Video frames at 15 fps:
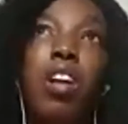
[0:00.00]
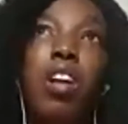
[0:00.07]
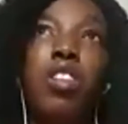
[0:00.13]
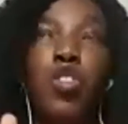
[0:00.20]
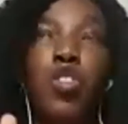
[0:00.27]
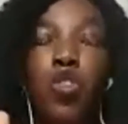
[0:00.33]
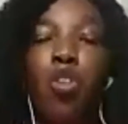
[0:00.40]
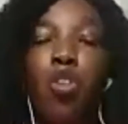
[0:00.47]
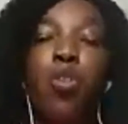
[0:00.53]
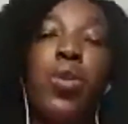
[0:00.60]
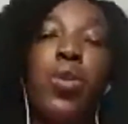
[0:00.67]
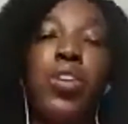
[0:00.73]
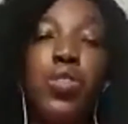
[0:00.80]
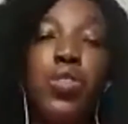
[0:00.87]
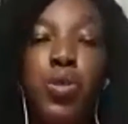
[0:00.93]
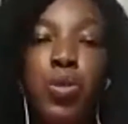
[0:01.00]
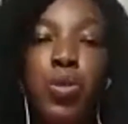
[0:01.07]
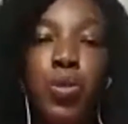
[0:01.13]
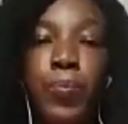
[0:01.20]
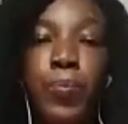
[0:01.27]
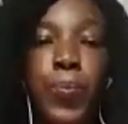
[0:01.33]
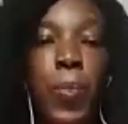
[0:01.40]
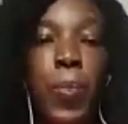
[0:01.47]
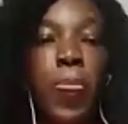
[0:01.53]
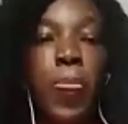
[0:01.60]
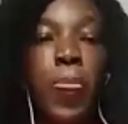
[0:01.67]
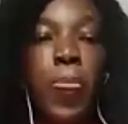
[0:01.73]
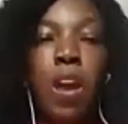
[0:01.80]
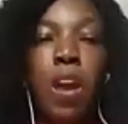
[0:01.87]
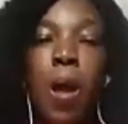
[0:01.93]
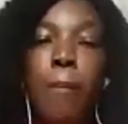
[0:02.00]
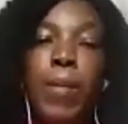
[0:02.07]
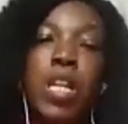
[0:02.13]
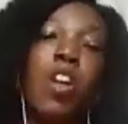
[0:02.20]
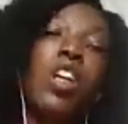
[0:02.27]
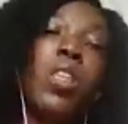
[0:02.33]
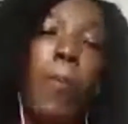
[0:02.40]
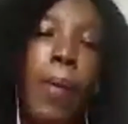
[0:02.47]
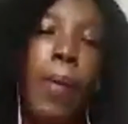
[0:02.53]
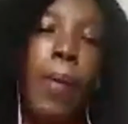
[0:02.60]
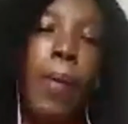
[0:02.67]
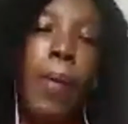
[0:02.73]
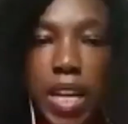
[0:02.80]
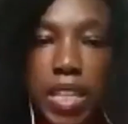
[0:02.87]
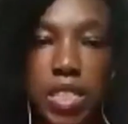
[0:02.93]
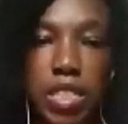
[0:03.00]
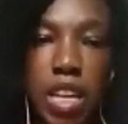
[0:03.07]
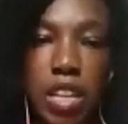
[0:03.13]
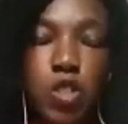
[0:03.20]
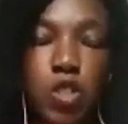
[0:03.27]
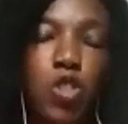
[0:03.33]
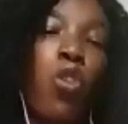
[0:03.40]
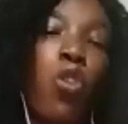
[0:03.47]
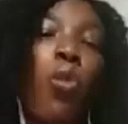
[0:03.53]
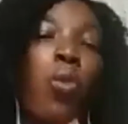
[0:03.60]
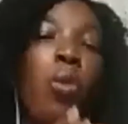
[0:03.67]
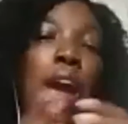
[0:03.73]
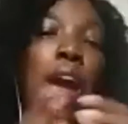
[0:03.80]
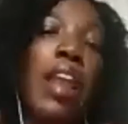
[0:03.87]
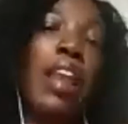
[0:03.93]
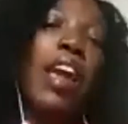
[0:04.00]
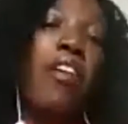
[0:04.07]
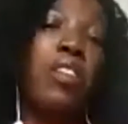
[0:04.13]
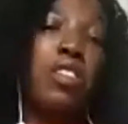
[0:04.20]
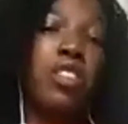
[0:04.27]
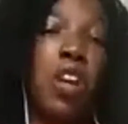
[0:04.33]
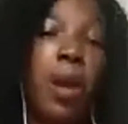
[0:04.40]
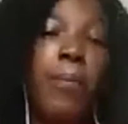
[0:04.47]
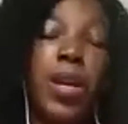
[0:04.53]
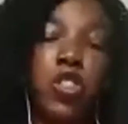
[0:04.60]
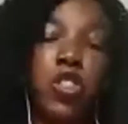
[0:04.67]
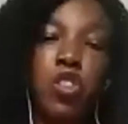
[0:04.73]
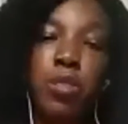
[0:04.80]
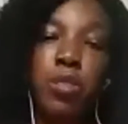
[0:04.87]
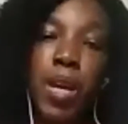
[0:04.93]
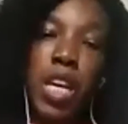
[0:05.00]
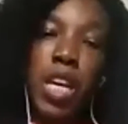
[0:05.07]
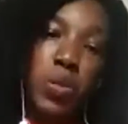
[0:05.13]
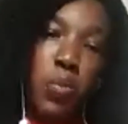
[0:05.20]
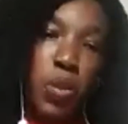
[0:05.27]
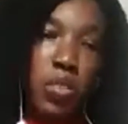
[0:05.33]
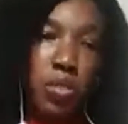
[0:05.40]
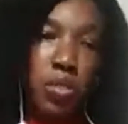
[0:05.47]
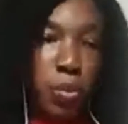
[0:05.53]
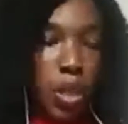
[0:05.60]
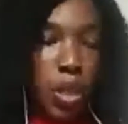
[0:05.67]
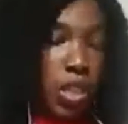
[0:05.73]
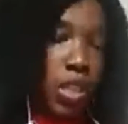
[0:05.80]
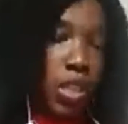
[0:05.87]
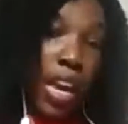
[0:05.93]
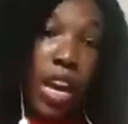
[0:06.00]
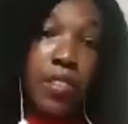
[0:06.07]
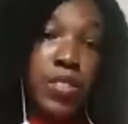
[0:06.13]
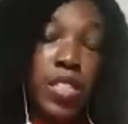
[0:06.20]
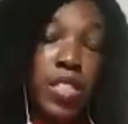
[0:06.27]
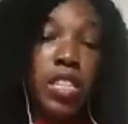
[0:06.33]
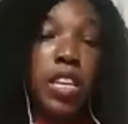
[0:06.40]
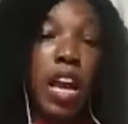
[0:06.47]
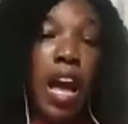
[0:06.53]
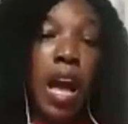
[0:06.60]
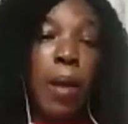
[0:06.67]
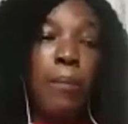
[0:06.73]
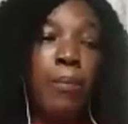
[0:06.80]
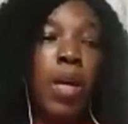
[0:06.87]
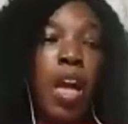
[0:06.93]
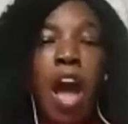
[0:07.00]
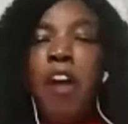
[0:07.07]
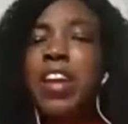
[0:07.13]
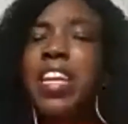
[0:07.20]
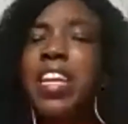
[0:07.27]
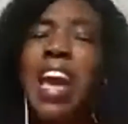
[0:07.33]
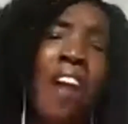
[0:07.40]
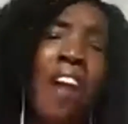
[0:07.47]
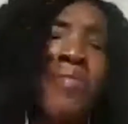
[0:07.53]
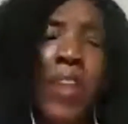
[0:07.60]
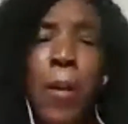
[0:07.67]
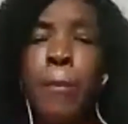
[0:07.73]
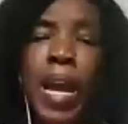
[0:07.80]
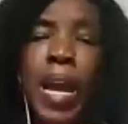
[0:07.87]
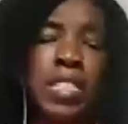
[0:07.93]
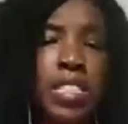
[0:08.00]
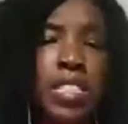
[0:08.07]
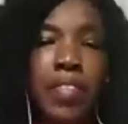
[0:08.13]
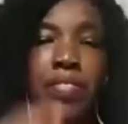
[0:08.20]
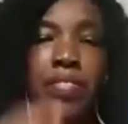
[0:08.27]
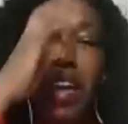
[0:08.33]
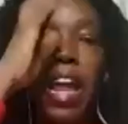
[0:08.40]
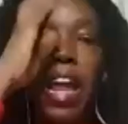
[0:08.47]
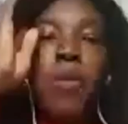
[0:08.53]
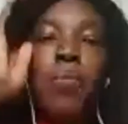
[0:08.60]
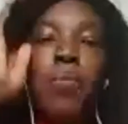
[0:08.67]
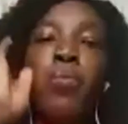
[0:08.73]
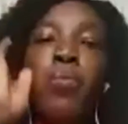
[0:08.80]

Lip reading: you're going through, it all depends on your mindset. So earlier on, I mentioned my case with KFC. I already had that mindset that I